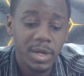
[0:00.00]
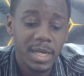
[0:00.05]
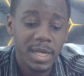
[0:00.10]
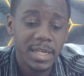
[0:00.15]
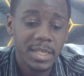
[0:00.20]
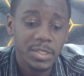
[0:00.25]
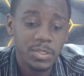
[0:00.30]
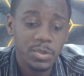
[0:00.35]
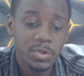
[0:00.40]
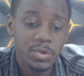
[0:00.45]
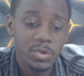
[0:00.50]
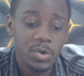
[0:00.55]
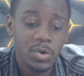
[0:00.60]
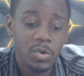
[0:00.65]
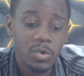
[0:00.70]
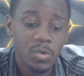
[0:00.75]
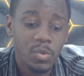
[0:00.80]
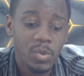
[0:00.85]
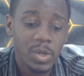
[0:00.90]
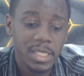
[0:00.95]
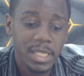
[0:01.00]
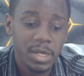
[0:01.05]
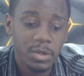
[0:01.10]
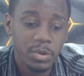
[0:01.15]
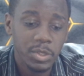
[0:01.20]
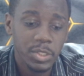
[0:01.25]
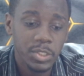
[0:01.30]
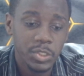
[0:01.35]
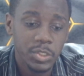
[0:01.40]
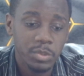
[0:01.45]
and I don't know what they are
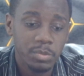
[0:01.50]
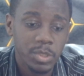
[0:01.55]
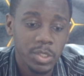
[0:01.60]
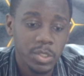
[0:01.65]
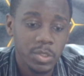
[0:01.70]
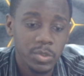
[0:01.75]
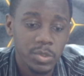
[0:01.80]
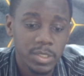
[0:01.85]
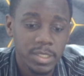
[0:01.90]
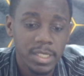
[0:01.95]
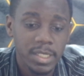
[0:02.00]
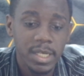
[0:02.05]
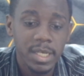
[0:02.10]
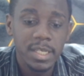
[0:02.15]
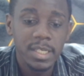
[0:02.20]
going to do, because